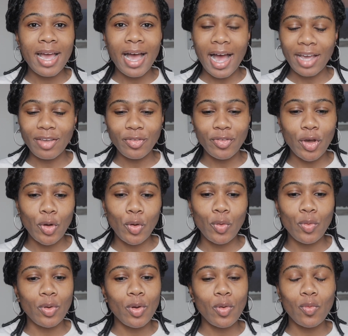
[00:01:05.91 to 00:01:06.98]

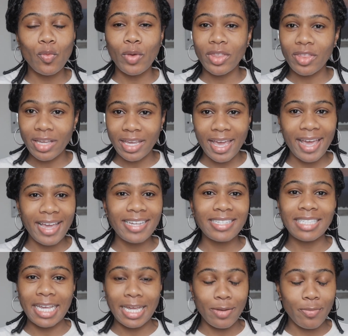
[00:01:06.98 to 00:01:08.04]
iPhone with a case
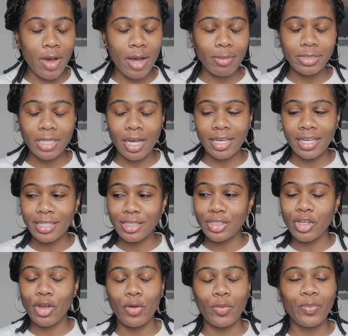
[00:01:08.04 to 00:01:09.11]
and a pop socket.
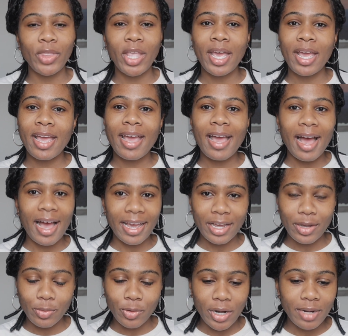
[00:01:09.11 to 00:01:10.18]
So I
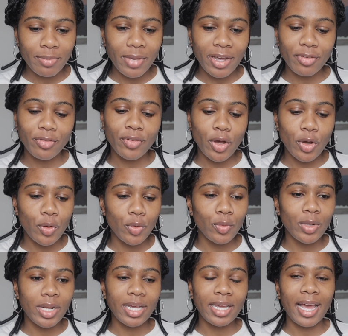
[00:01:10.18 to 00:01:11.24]
upgraded my
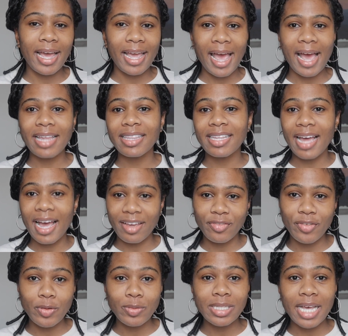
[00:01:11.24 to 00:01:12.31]
phone. I had the
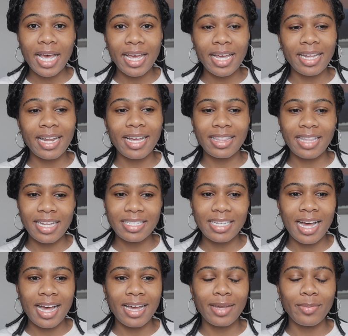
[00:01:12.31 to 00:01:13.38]
iPhone 10 at that
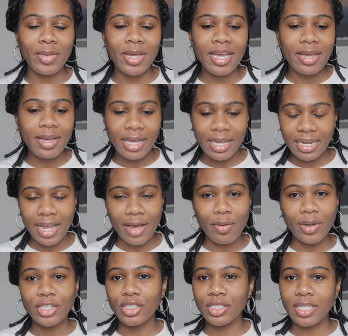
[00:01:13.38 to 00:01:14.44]
time, and now
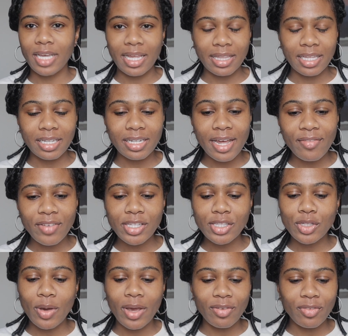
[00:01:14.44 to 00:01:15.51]
I just got the 11.
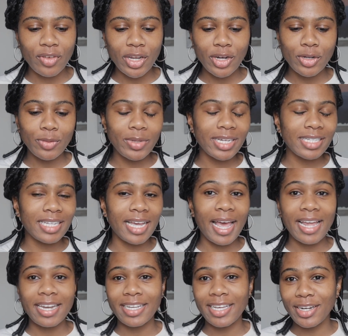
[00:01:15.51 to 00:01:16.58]
So I figured because I
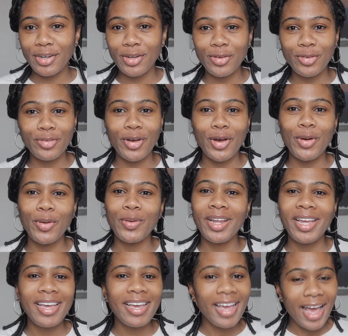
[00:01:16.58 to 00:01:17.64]
had to get a new phone,
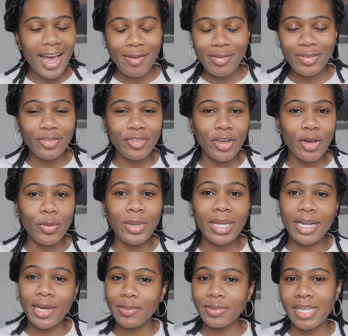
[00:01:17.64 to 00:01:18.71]
I would film an
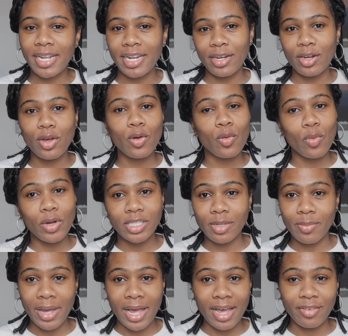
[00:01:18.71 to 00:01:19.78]
updated what's on
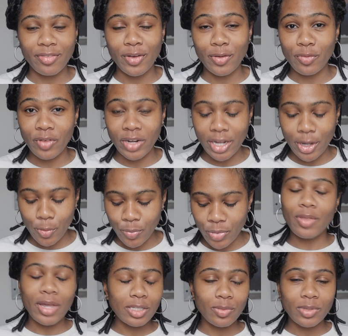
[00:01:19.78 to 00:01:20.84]
my iPhone video. So
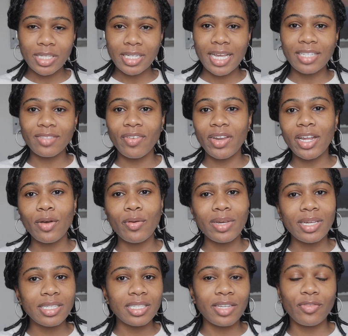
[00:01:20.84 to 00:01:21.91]
that's what today's video
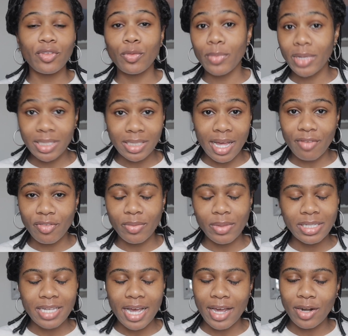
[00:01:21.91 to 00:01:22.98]
is. If you missed that from the
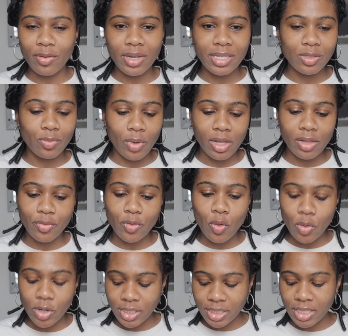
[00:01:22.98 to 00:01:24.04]
title as well, of
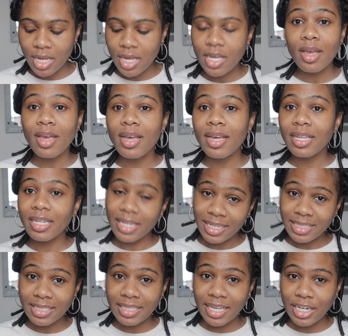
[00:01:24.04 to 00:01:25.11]
course,
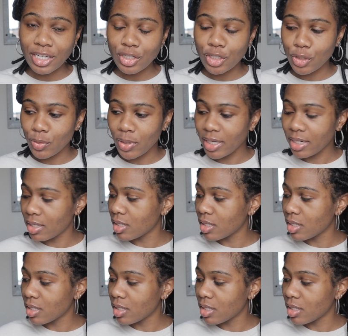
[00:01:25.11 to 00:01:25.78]
let's get into it.